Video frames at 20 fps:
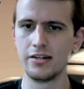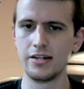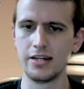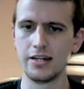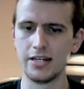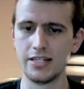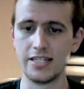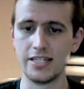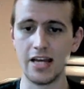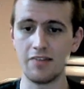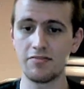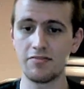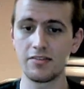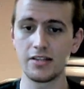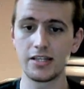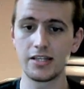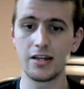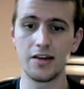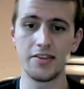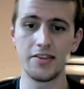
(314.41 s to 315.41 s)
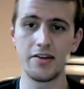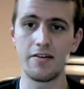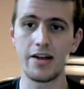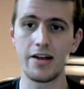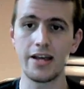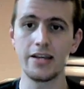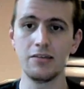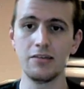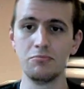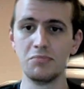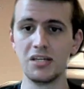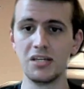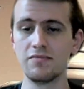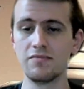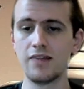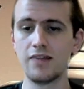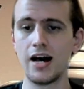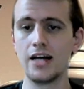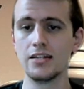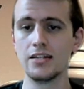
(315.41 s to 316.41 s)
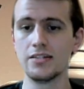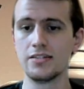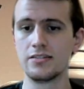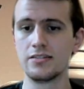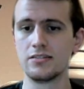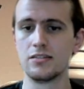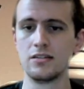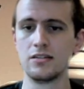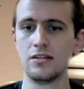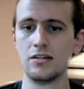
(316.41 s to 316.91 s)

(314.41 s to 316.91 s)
and definitely on their A and B files.